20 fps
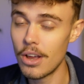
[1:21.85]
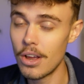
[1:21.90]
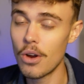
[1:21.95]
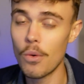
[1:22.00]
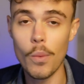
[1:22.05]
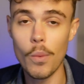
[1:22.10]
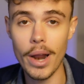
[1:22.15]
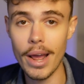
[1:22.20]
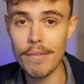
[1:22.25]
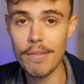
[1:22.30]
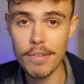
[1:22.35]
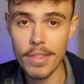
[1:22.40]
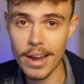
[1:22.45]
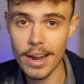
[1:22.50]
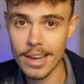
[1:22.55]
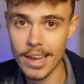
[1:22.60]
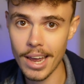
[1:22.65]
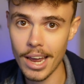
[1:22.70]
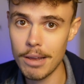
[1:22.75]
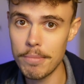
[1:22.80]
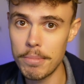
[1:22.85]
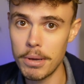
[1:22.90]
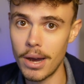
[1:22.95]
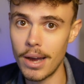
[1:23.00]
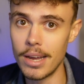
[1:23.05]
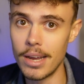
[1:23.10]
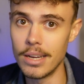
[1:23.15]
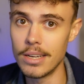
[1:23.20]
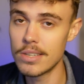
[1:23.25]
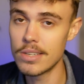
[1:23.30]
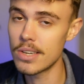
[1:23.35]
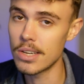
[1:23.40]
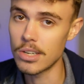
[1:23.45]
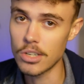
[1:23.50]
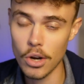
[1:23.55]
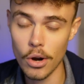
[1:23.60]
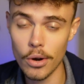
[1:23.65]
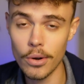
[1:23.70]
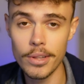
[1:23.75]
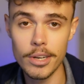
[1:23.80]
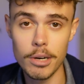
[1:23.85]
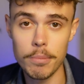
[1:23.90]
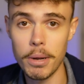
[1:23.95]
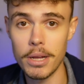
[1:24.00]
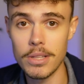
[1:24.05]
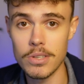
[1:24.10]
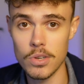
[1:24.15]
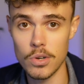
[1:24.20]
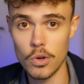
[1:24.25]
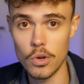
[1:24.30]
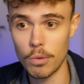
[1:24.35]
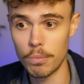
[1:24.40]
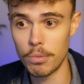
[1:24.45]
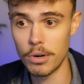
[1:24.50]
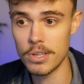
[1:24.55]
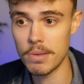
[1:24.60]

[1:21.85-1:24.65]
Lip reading: Whatever that KPI is, it totally depends on your